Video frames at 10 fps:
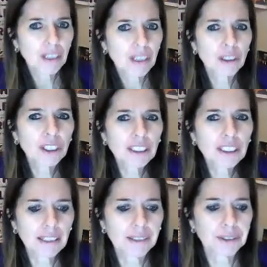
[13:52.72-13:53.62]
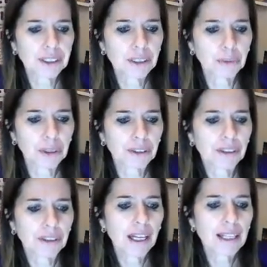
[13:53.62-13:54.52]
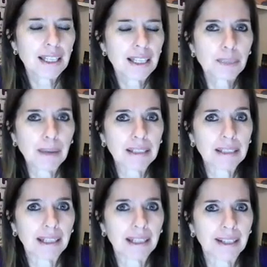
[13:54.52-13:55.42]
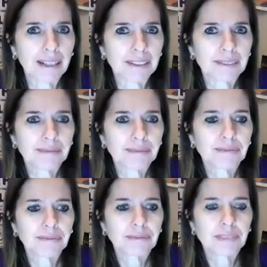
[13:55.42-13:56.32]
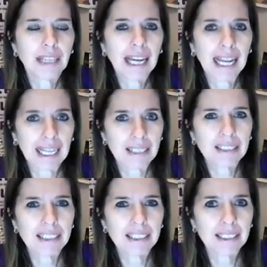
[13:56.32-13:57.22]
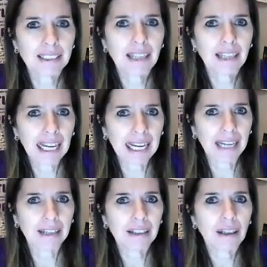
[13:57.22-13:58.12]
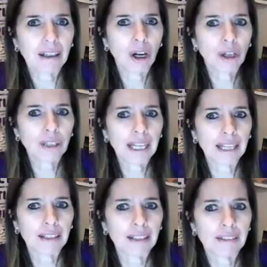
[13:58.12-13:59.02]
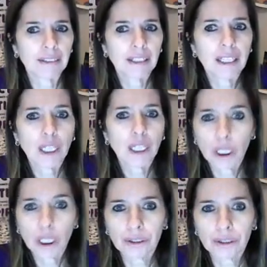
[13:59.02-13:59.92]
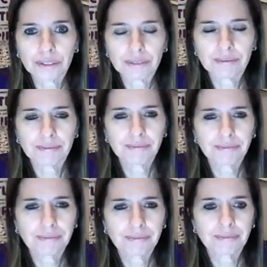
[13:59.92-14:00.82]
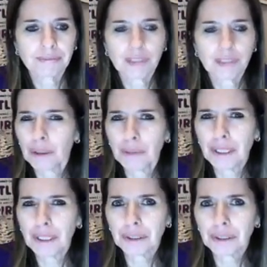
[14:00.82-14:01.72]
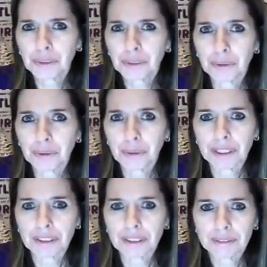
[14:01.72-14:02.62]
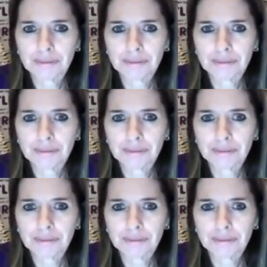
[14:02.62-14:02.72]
Look at the letters in the word. Let's spell it out loud. L-E-A-R-N. Learn. What do we notice? What do we wonder?